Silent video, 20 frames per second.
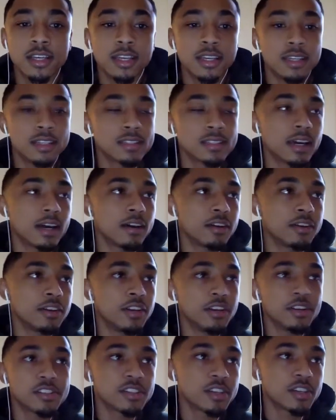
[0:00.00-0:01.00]
is how
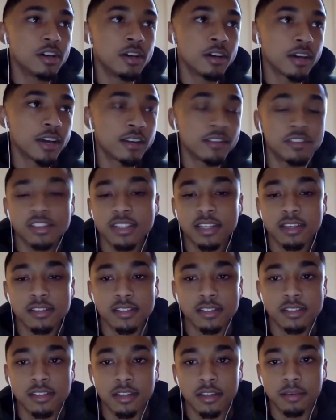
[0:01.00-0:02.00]
no song ever sounds
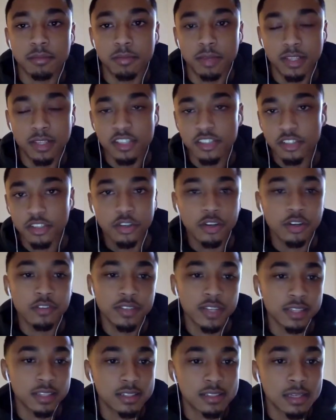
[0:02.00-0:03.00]
the same, unless you're going
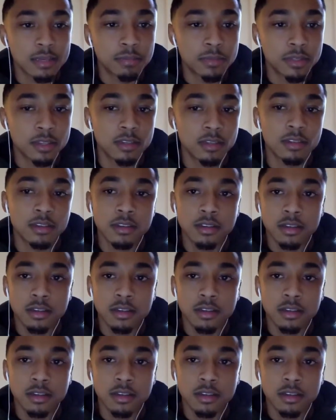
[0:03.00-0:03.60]
for like the same thing.